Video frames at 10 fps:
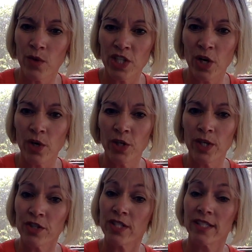You
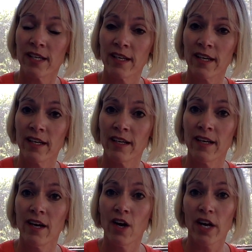interested in
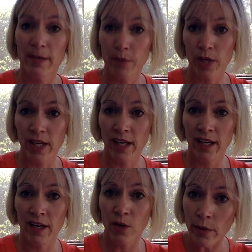
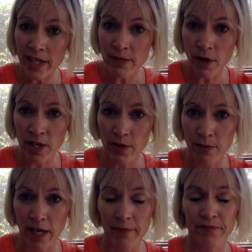booking a Norwex party
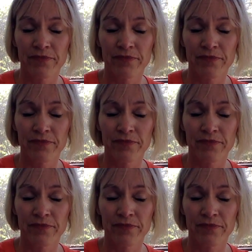with me?